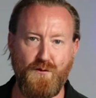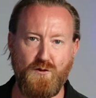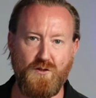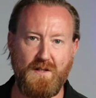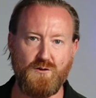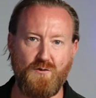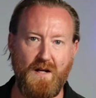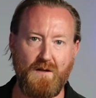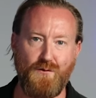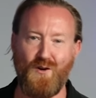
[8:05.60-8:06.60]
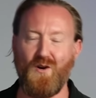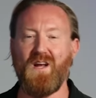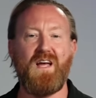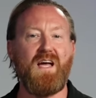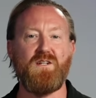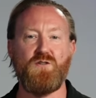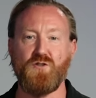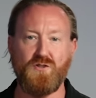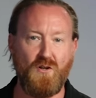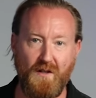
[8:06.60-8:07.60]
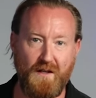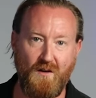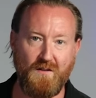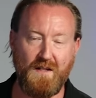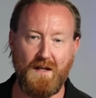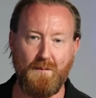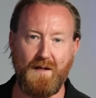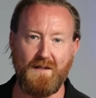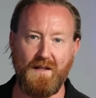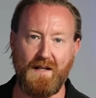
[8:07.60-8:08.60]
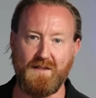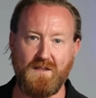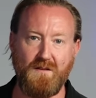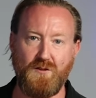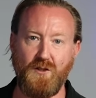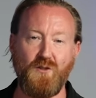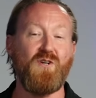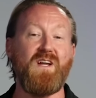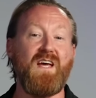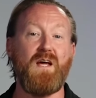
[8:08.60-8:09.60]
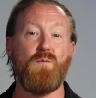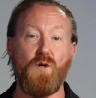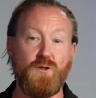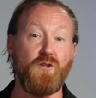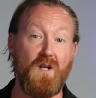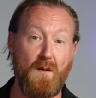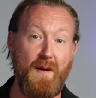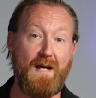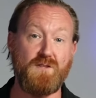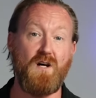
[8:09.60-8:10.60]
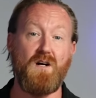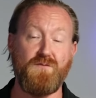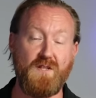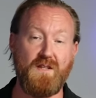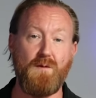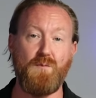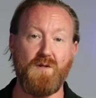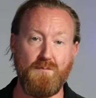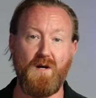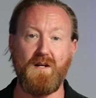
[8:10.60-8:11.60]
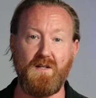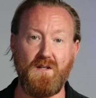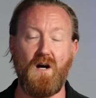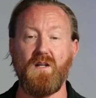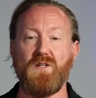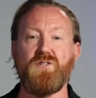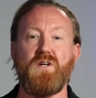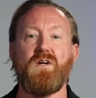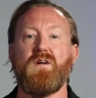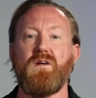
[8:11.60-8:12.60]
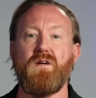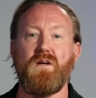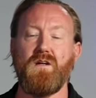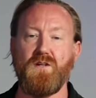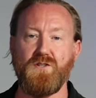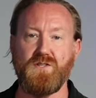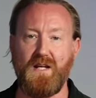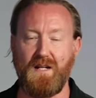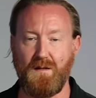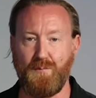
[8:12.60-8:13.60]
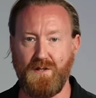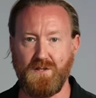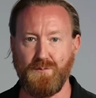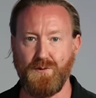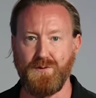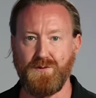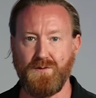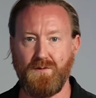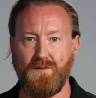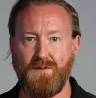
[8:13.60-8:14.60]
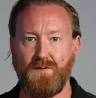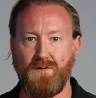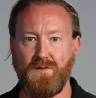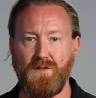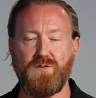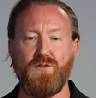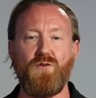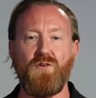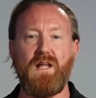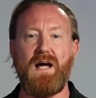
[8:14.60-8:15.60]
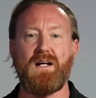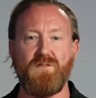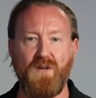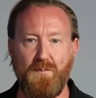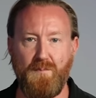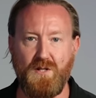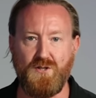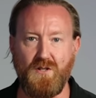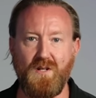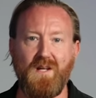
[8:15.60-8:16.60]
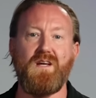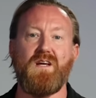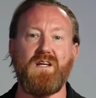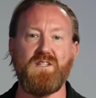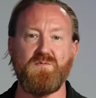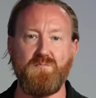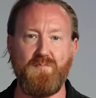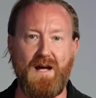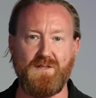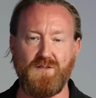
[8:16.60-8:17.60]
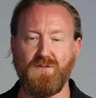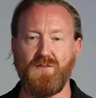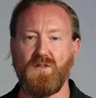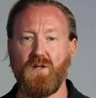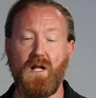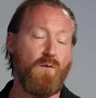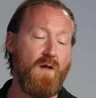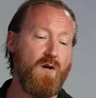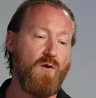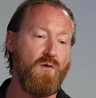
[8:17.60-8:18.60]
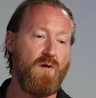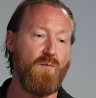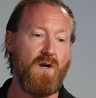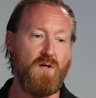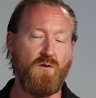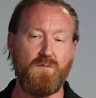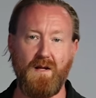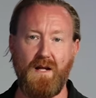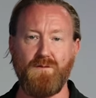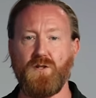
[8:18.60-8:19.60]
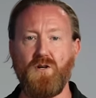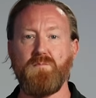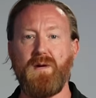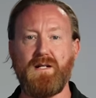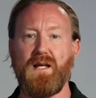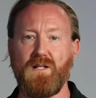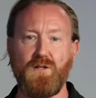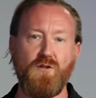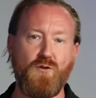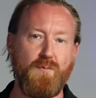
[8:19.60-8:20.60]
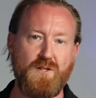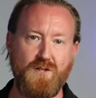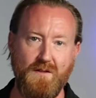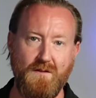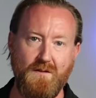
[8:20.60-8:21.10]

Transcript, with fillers: future that's greater for her, and you certainly aren't thinking about the legacy of children and what you're going to pass off to them with money, knowledge, and understanding of principles. And so, your lack of ambition is massive. And you're like, well, I don't know what I want to do with my life. Good, make that your new mission.